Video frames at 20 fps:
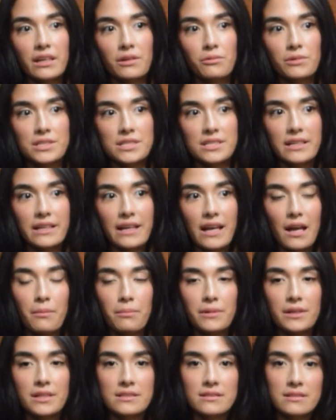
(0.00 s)
And what's going to
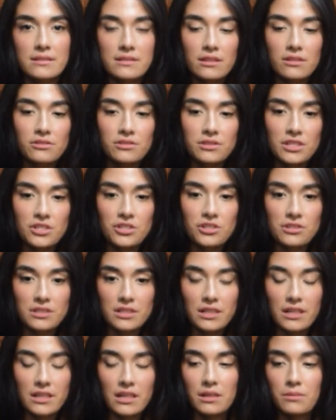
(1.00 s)
happen is the seller's agent's
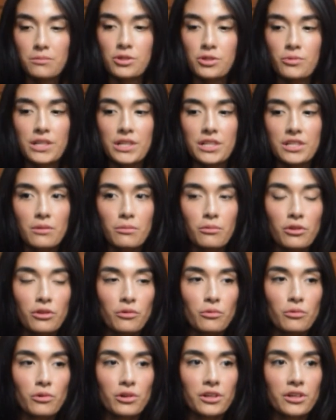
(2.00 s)
going to end up doing double
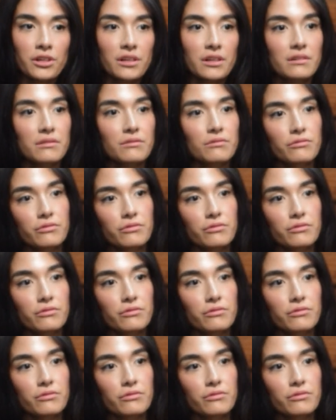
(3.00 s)
the work